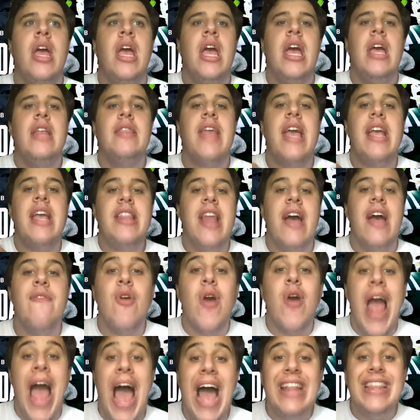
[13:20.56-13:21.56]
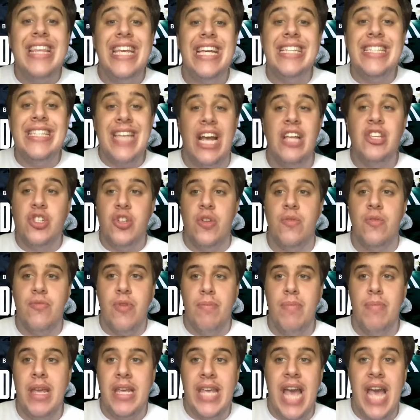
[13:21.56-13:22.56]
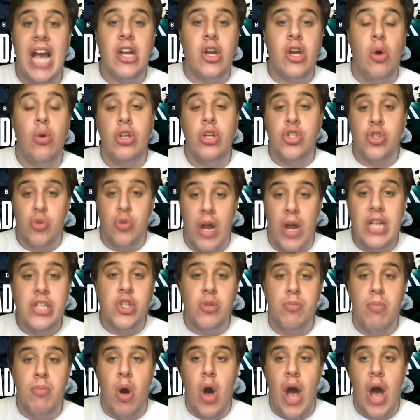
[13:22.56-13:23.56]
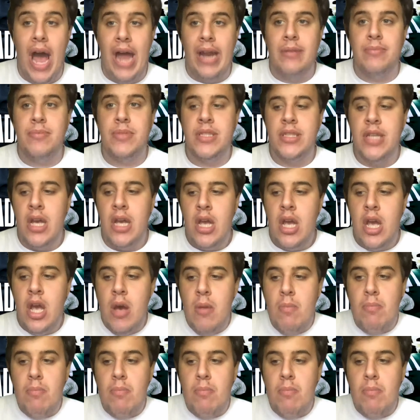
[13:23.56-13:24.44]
they never had the intention from the get-go to trade Jamal Adams, but